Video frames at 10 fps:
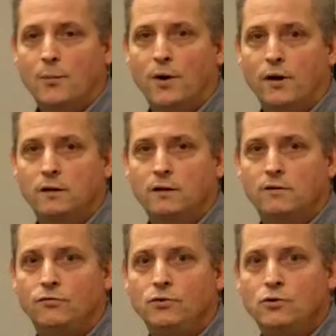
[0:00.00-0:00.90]
But
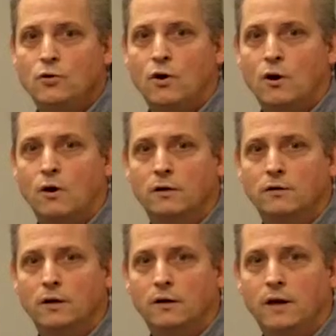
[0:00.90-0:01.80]
if you
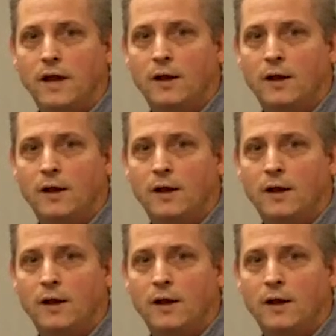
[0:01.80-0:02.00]
are